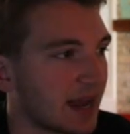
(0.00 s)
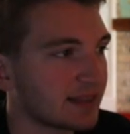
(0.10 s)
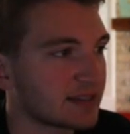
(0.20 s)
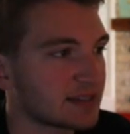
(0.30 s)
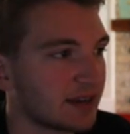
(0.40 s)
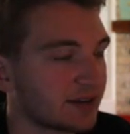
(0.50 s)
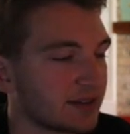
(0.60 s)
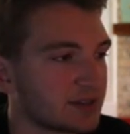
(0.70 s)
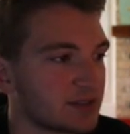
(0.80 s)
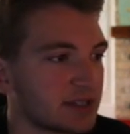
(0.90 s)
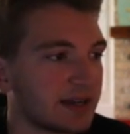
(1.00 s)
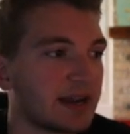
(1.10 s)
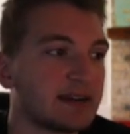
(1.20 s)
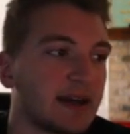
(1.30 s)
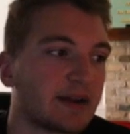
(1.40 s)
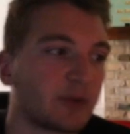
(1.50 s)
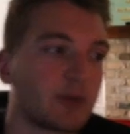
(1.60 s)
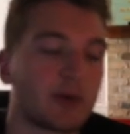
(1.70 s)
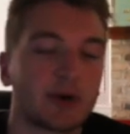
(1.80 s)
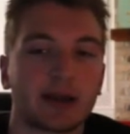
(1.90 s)
got this on, um, this was the 99
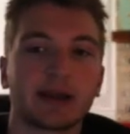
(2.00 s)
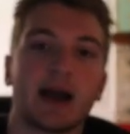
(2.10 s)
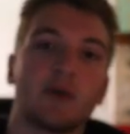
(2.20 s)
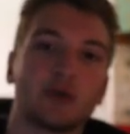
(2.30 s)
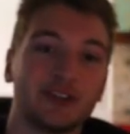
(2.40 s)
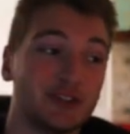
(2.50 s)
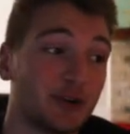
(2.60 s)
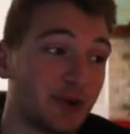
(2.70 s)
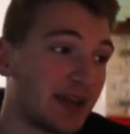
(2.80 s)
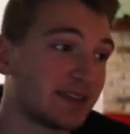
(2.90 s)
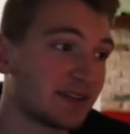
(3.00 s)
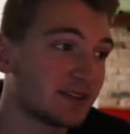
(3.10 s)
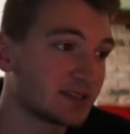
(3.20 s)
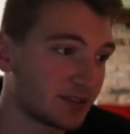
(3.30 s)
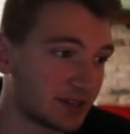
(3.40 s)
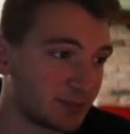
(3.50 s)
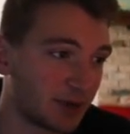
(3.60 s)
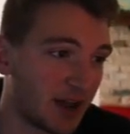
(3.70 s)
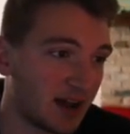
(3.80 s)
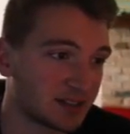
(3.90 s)
reward I got with Joe Nathan, so that's
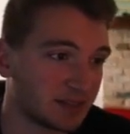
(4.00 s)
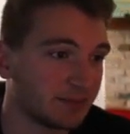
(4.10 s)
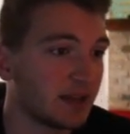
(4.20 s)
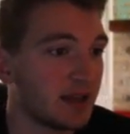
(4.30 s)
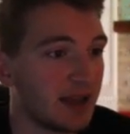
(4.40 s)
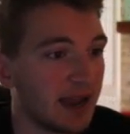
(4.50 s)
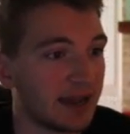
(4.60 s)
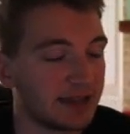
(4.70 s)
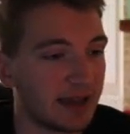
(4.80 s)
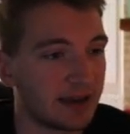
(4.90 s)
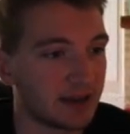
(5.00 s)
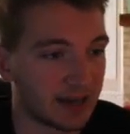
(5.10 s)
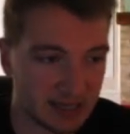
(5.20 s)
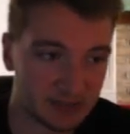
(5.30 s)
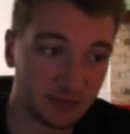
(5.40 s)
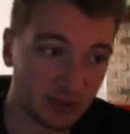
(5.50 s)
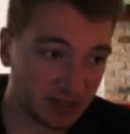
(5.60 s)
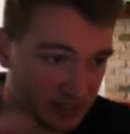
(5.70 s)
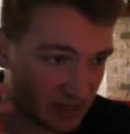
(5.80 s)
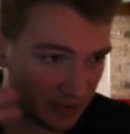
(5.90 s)
pretty awesome. And then, like, his
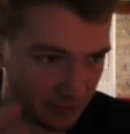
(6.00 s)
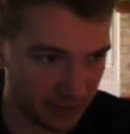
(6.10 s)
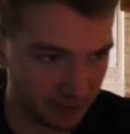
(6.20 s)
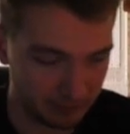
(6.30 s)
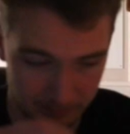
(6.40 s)
fielding is unreal.